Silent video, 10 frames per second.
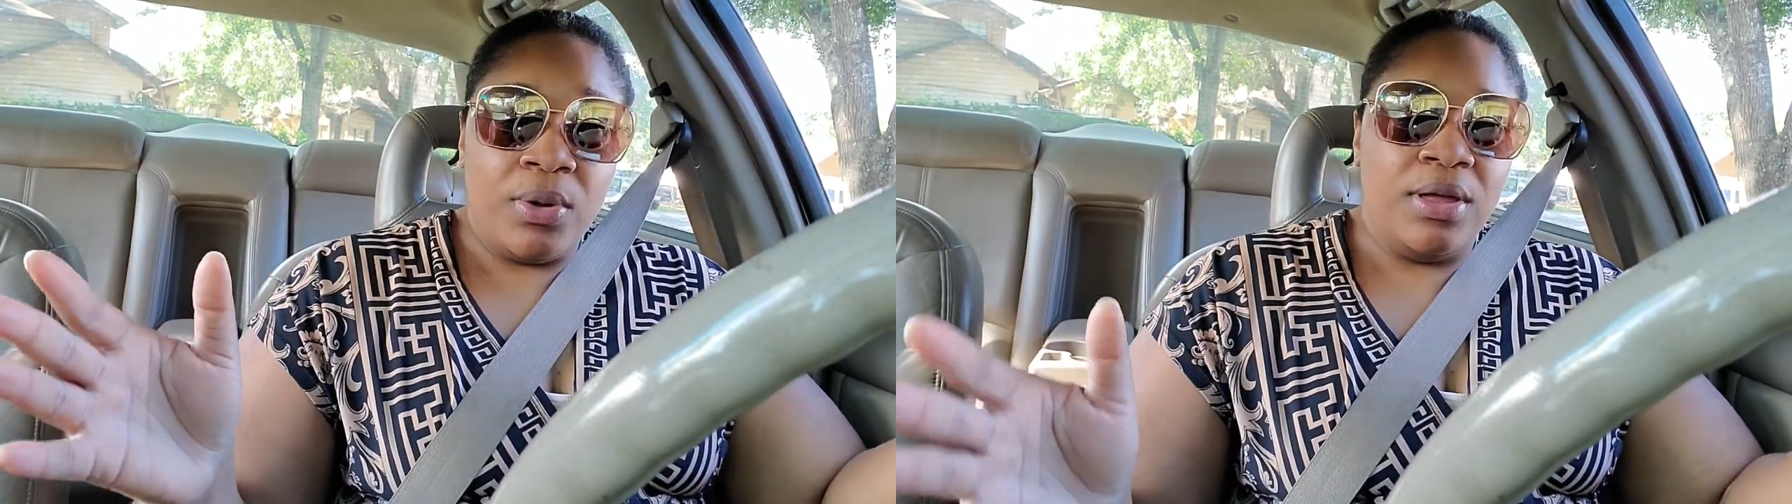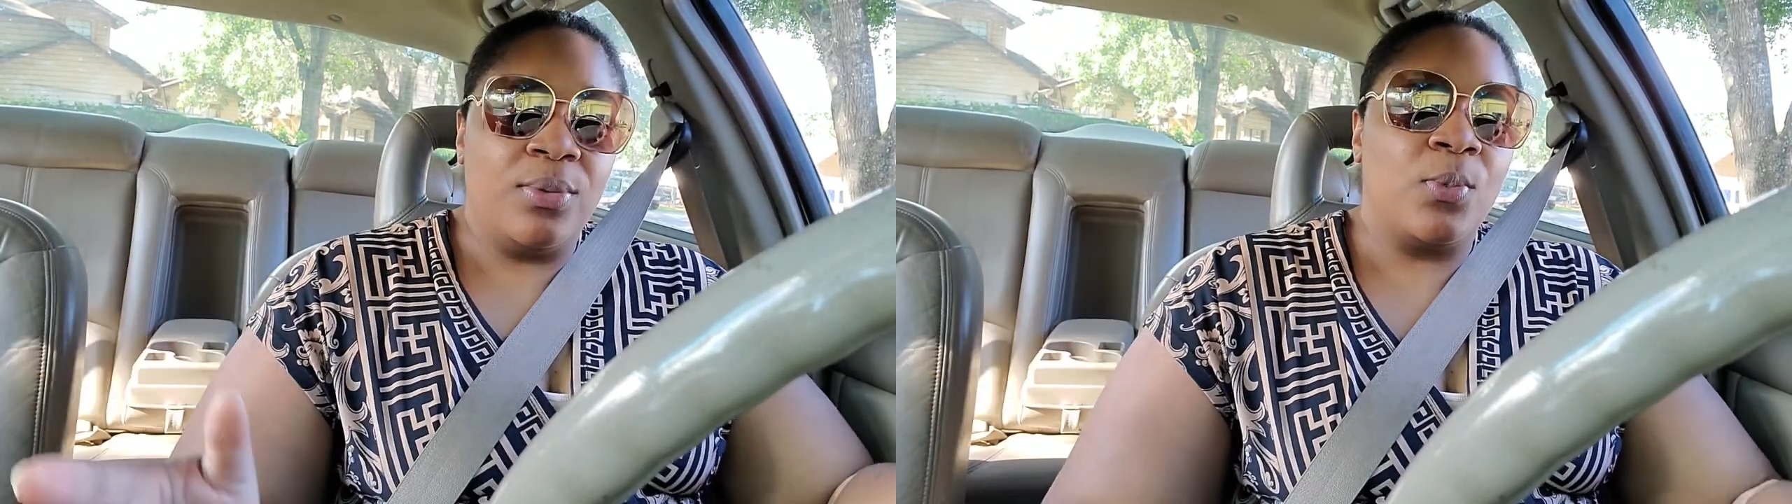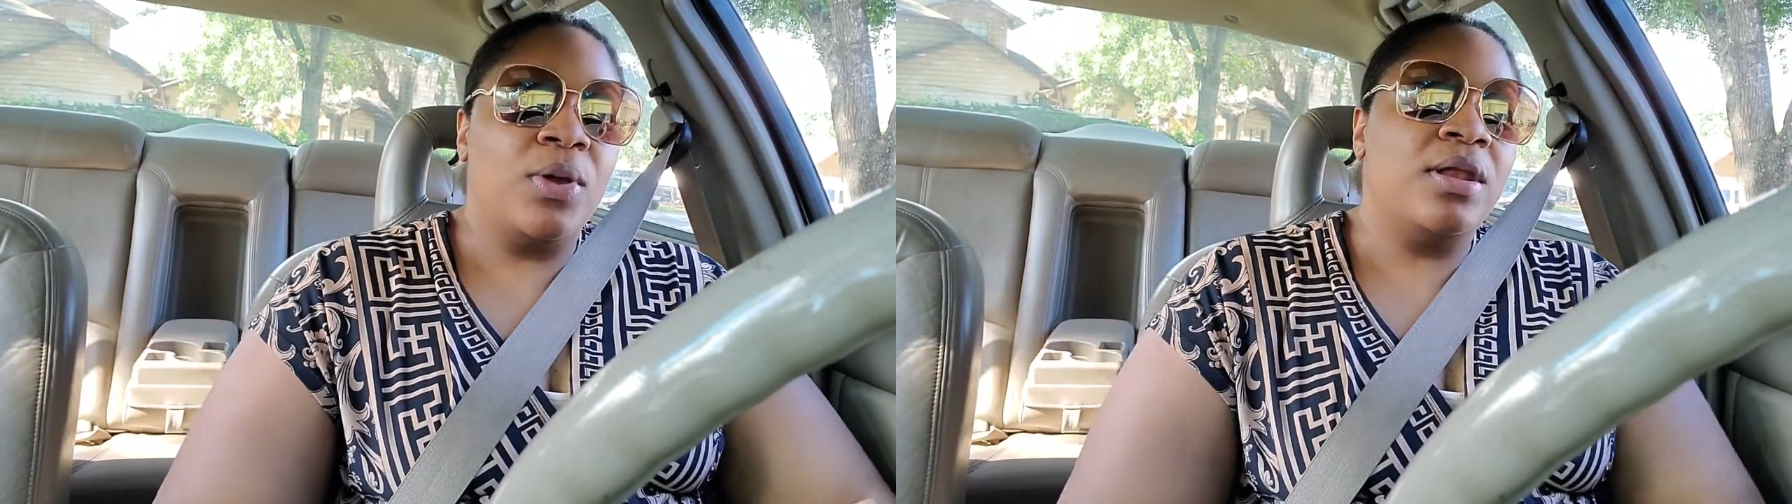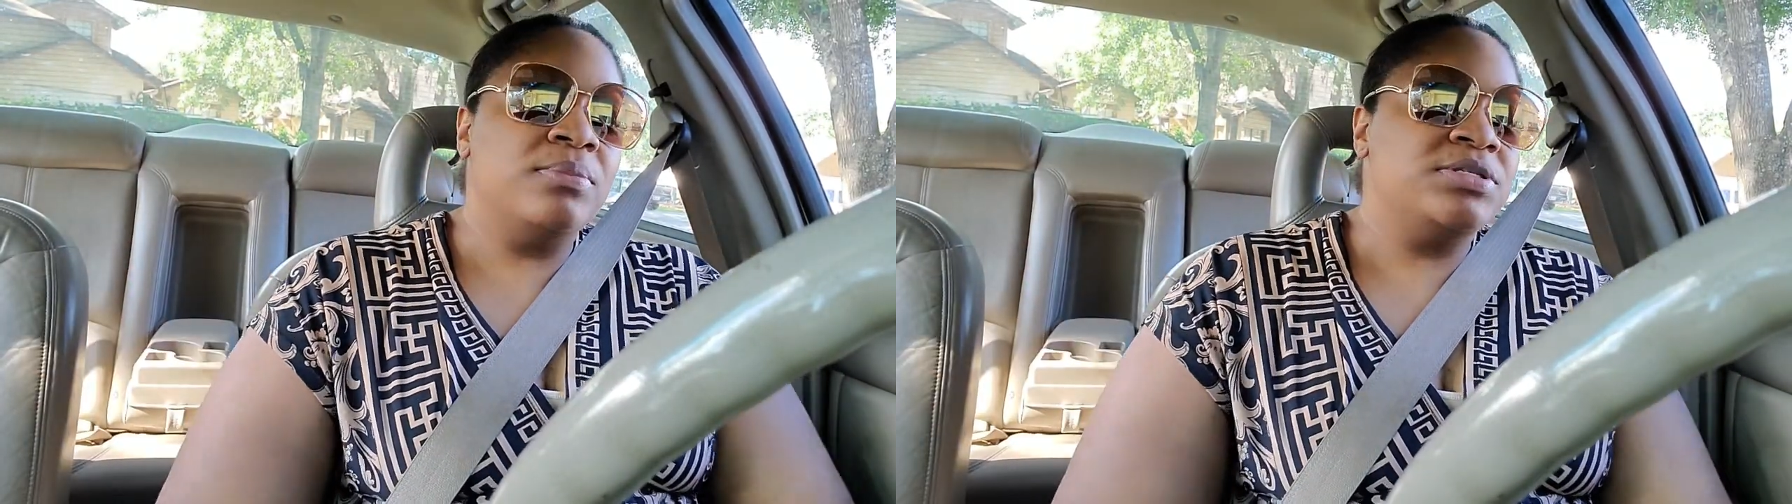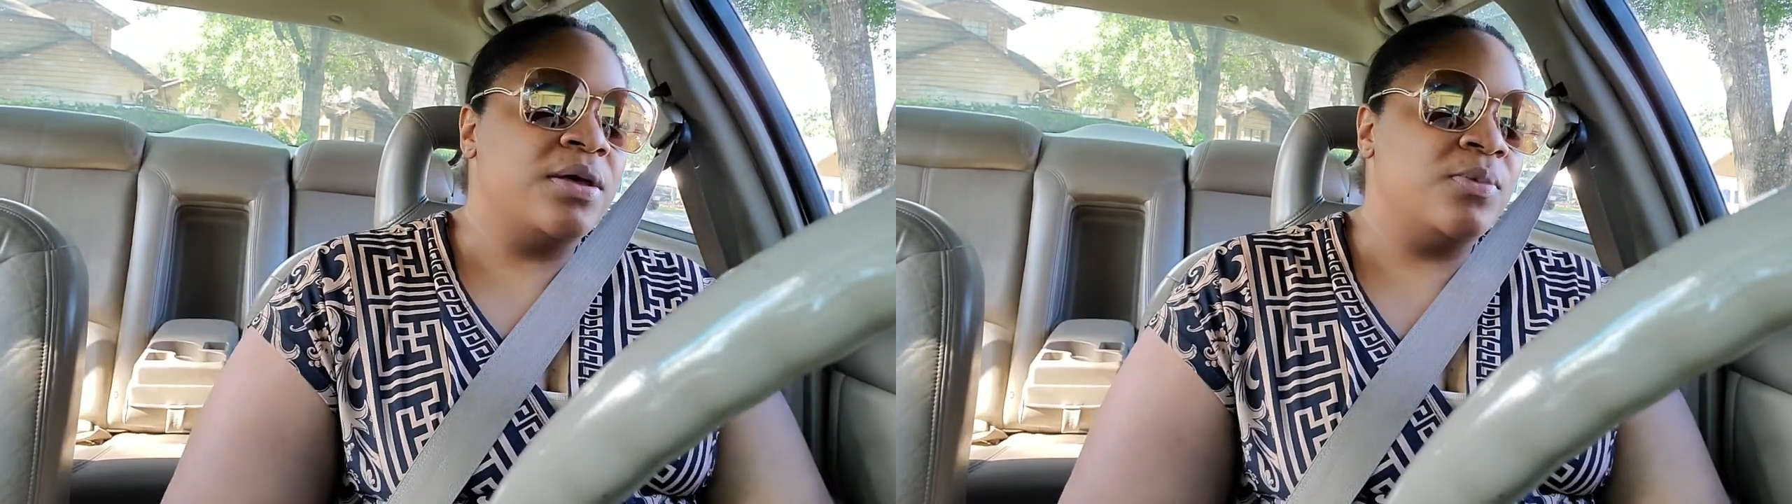when
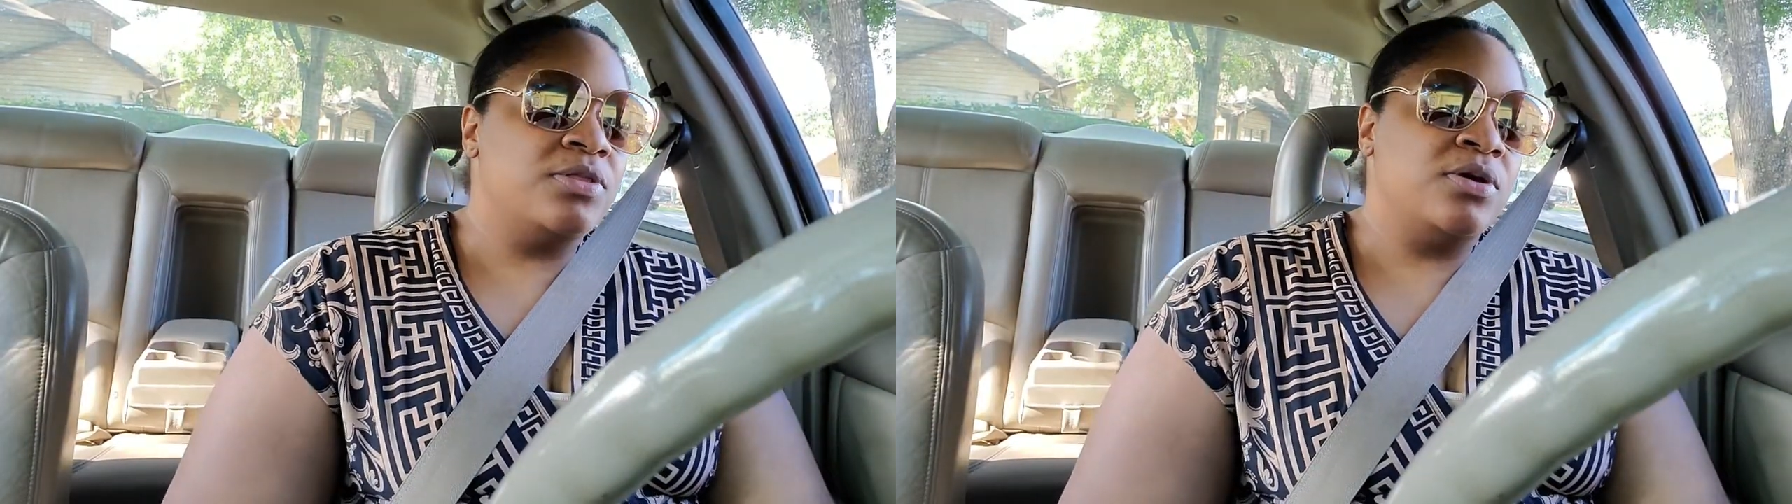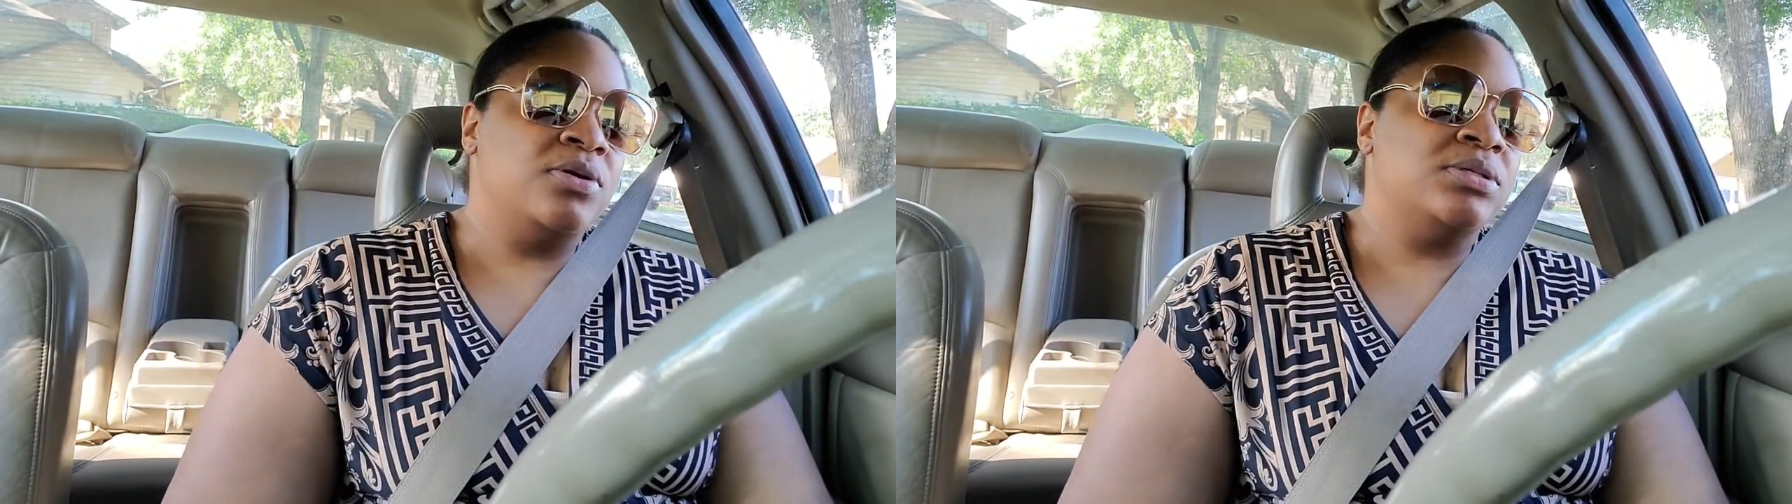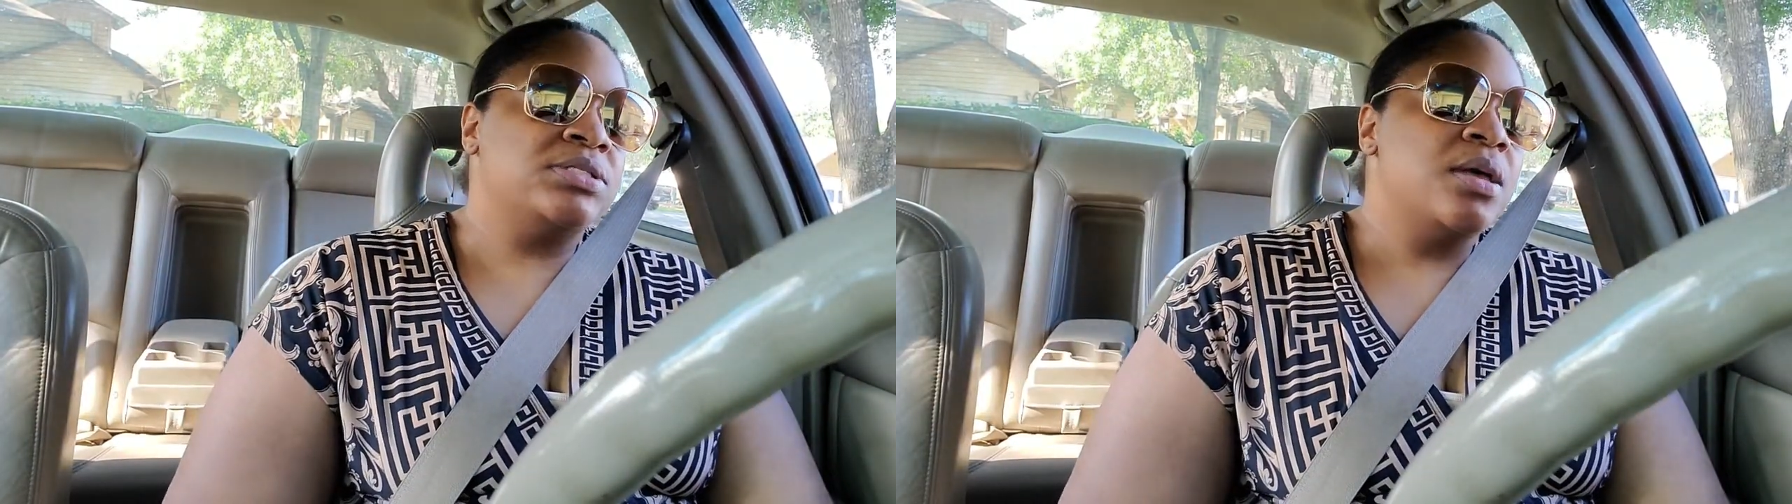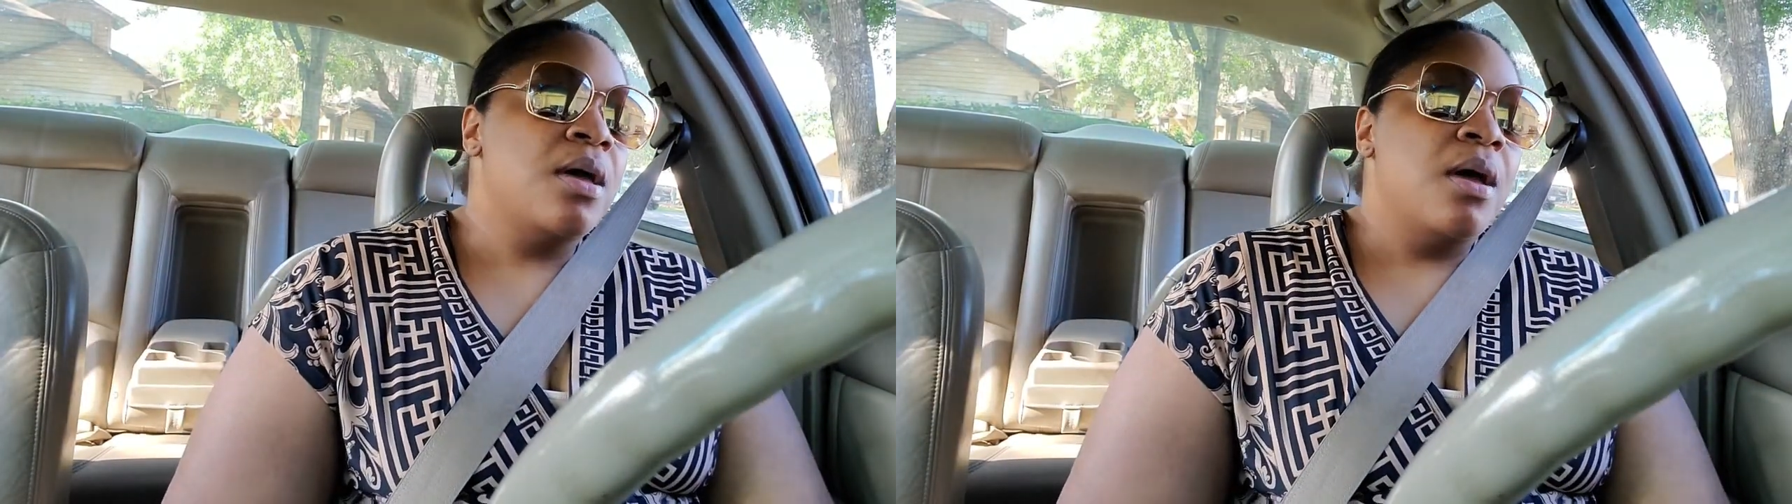I'm done with those.